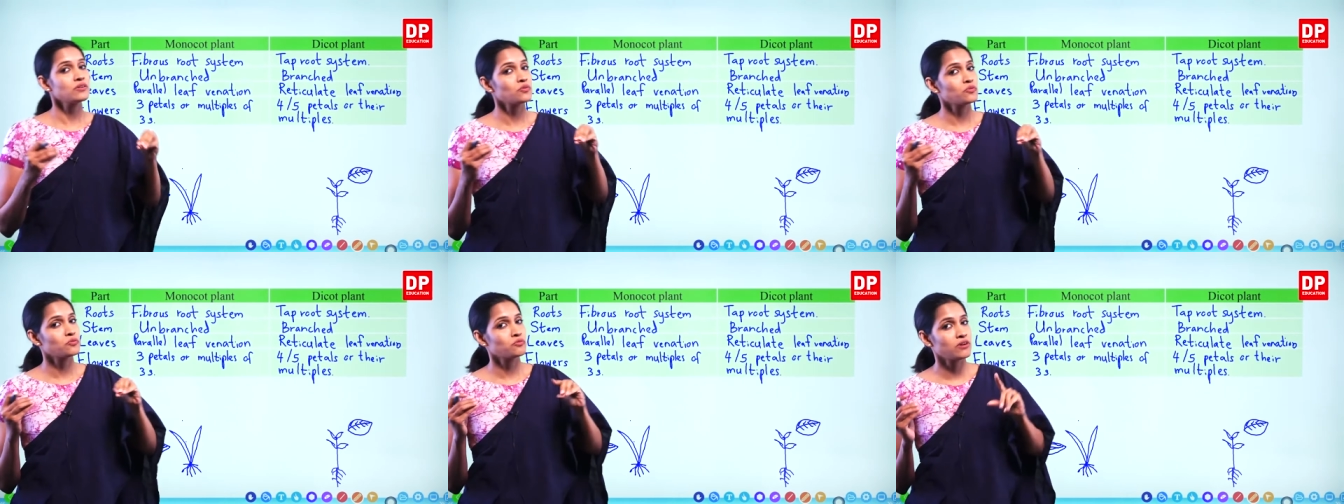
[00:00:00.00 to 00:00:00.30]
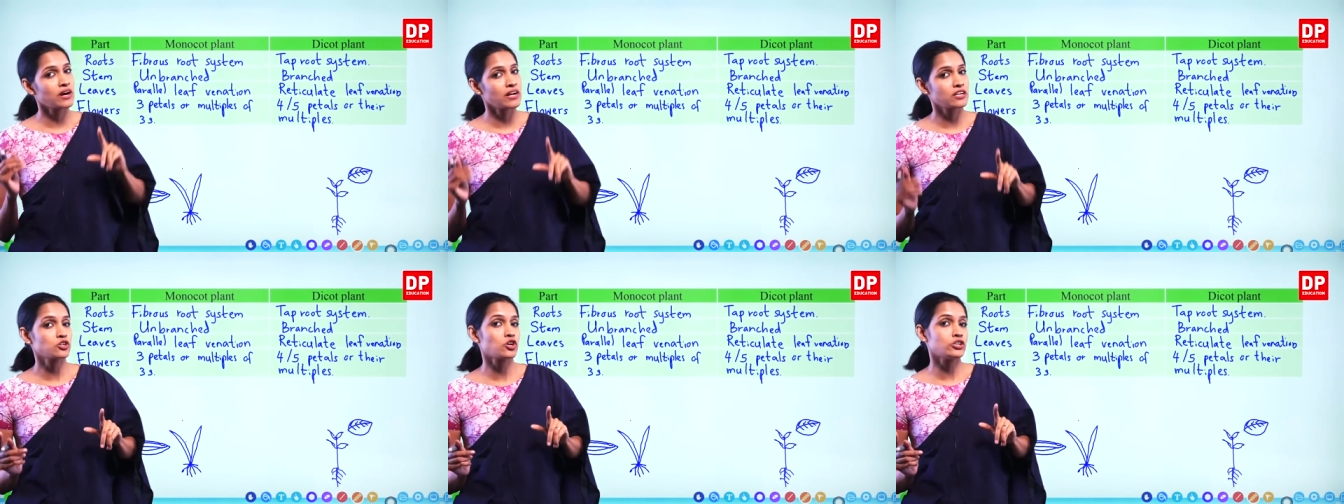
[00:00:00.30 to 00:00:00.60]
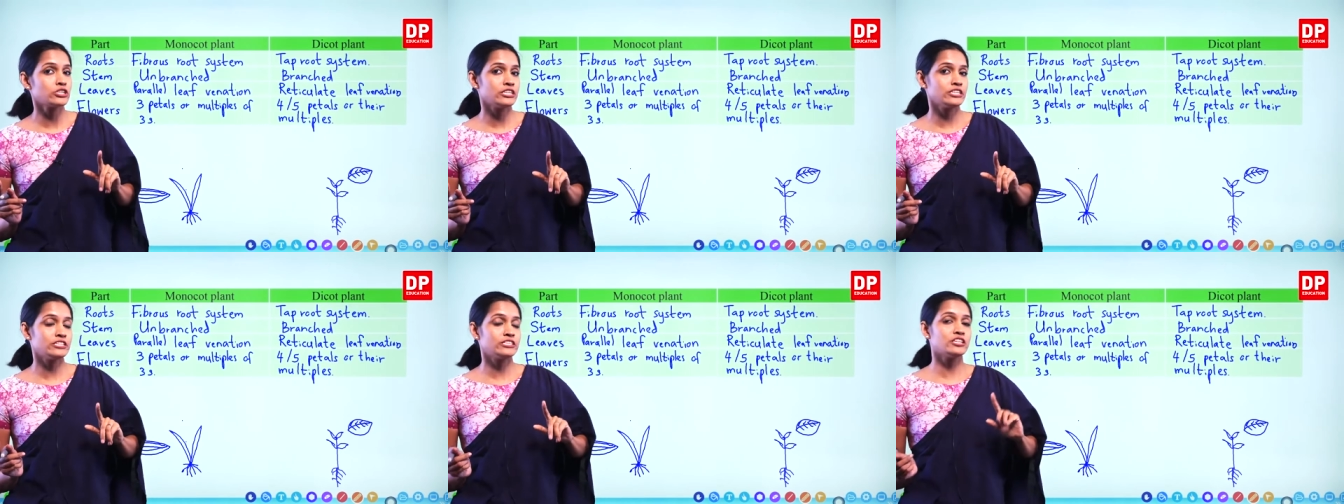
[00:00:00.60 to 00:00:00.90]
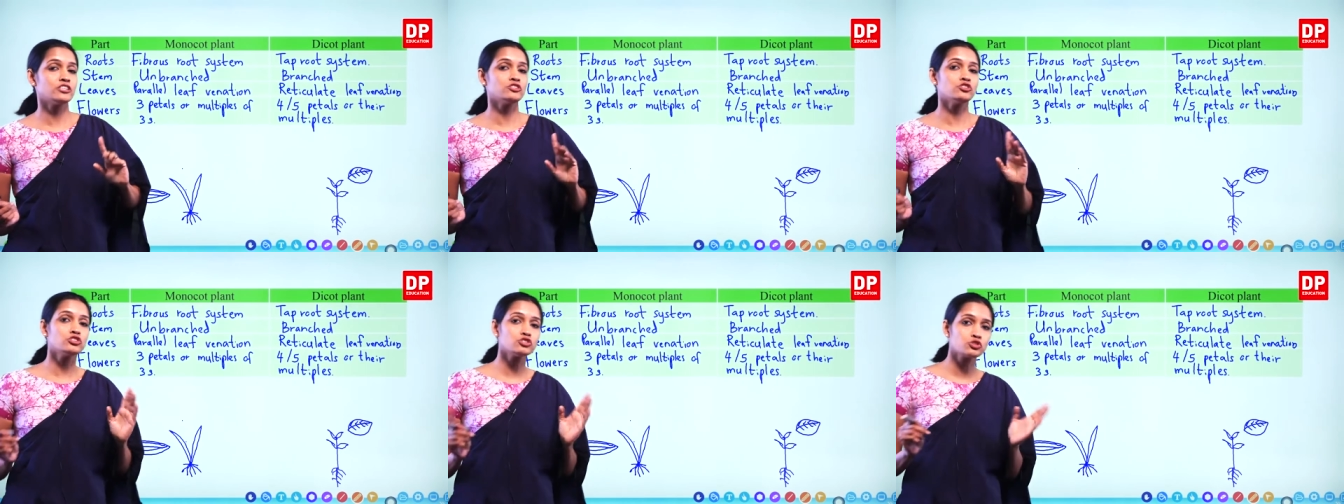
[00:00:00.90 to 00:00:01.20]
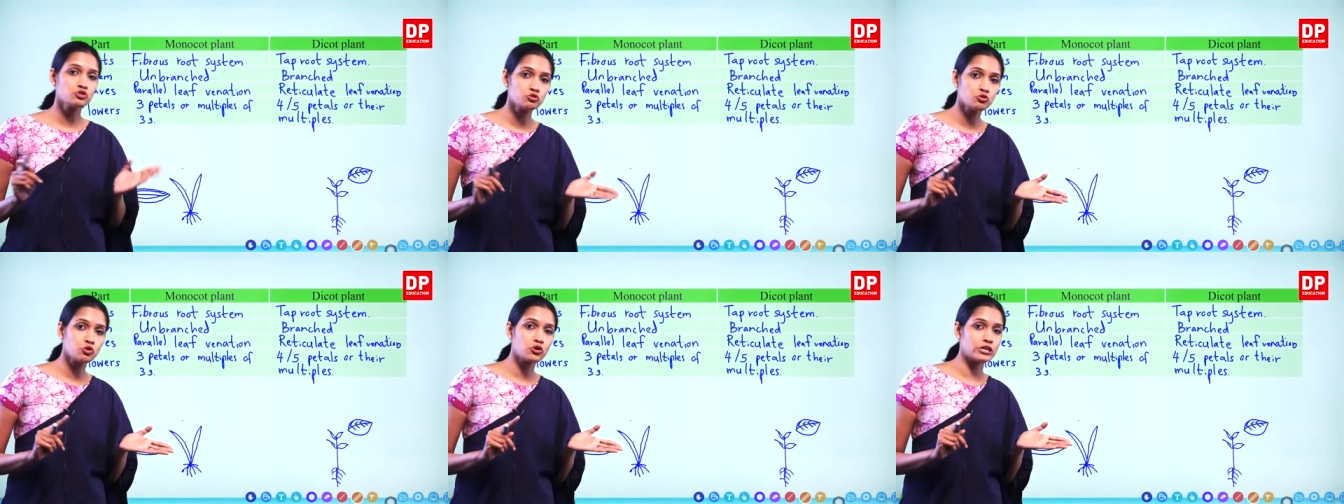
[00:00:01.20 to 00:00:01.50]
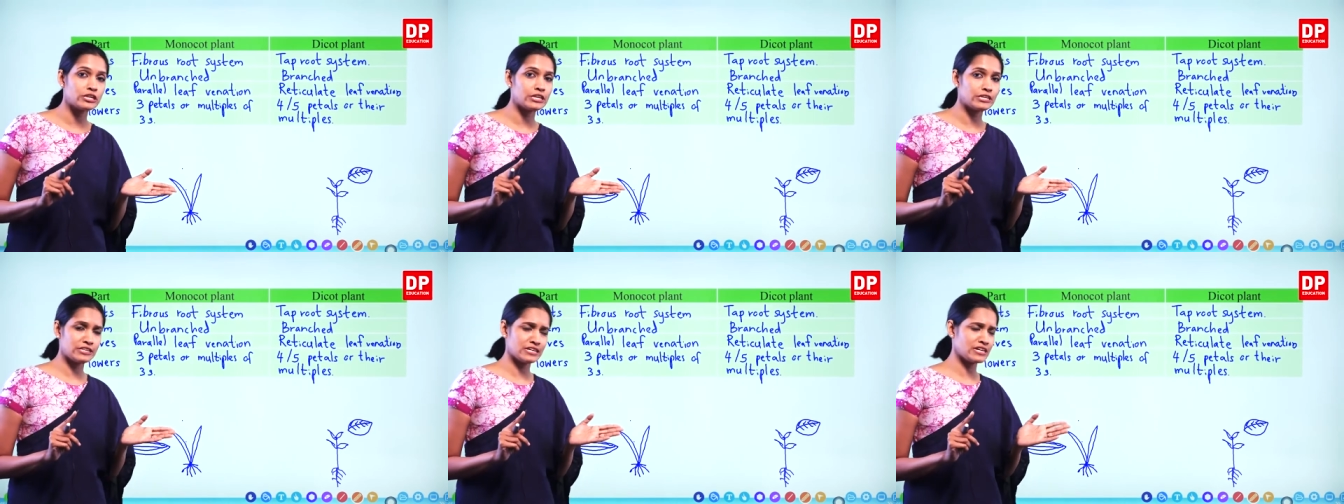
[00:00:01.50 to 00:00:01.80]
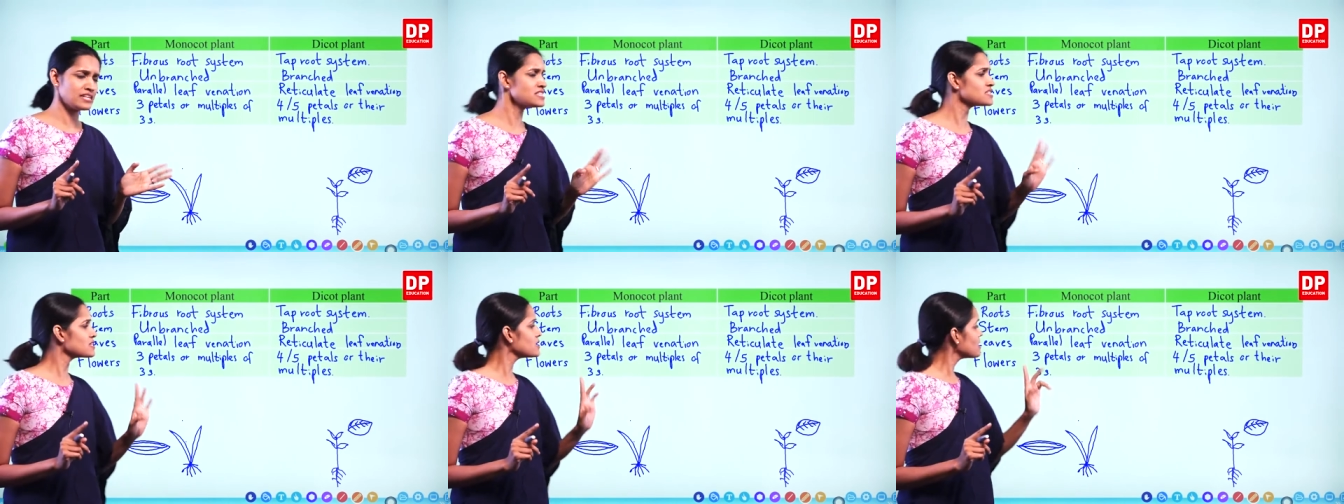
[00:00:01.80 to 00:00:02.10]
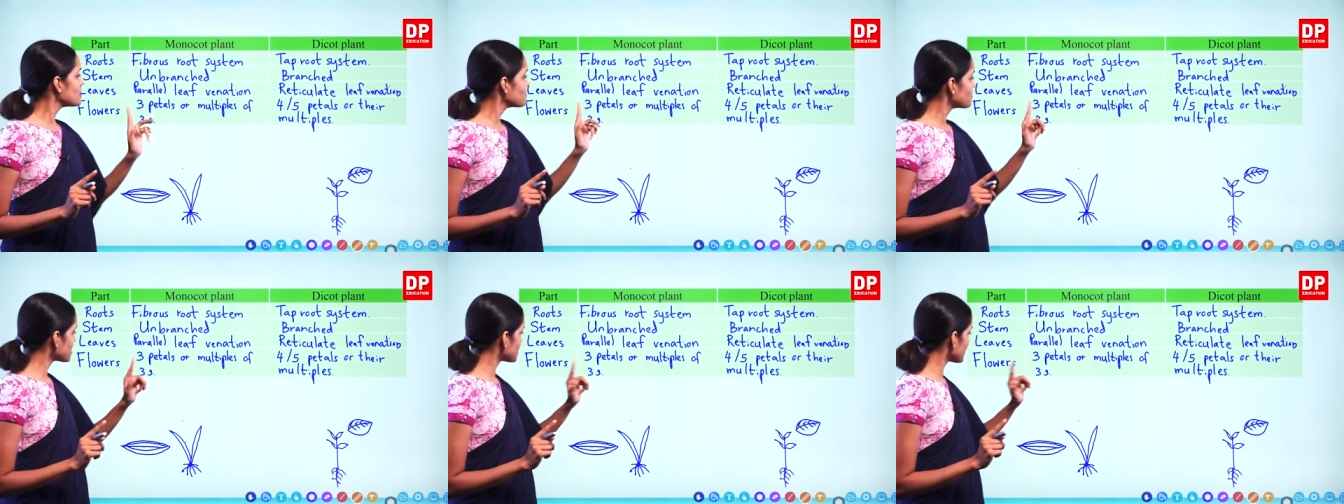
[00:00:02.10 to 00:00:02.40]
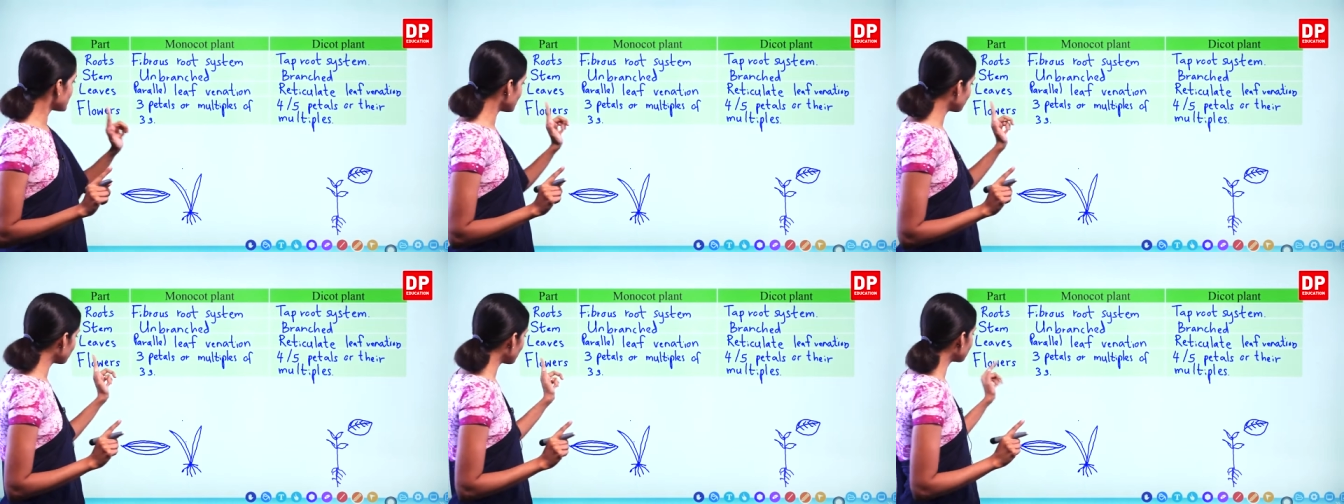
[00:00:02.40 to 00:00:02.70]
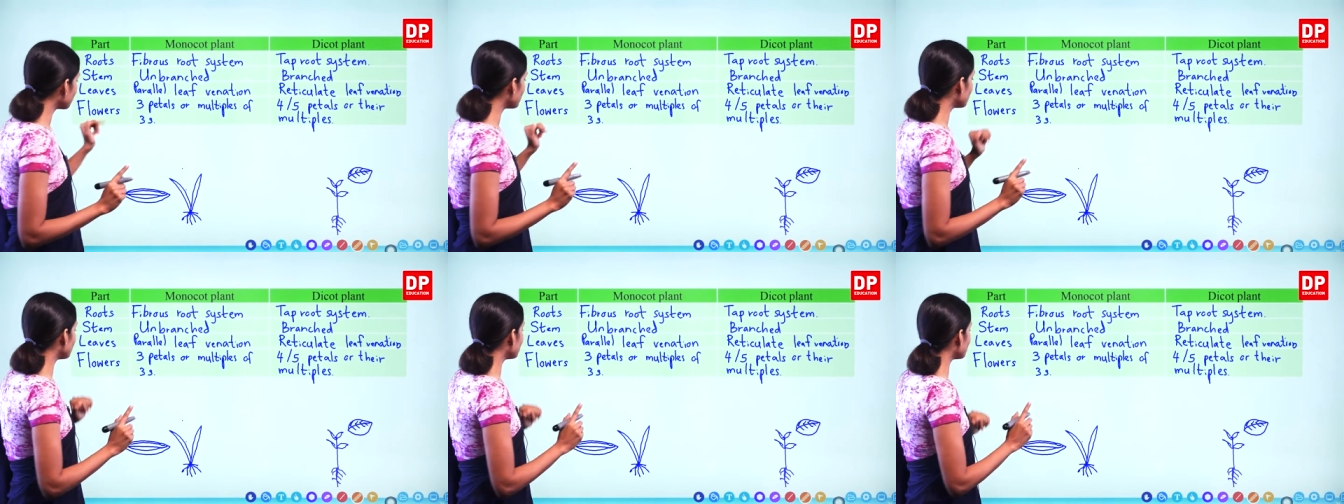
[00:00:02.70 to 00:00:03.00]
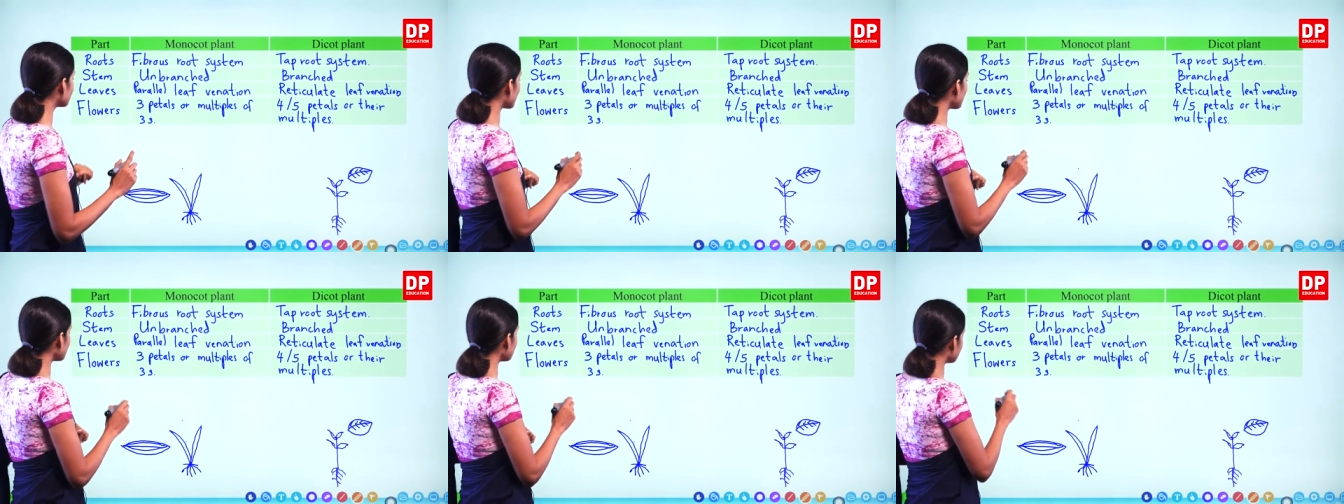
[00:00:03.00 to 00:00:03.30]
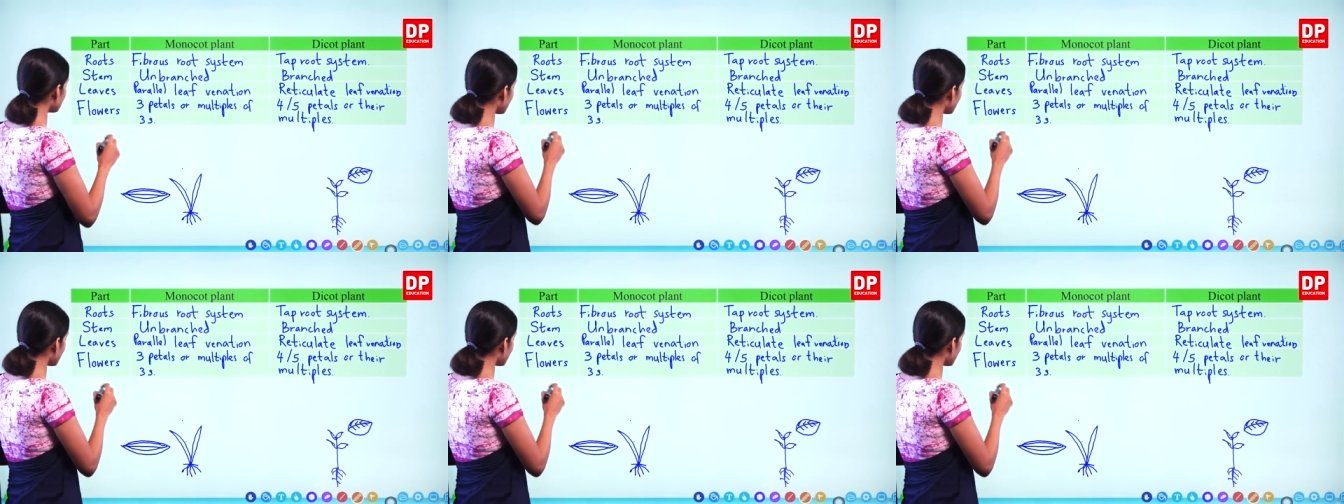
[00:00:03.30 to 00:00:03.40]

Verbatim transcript: one cotyledon or two cotyledons, but anyway we will write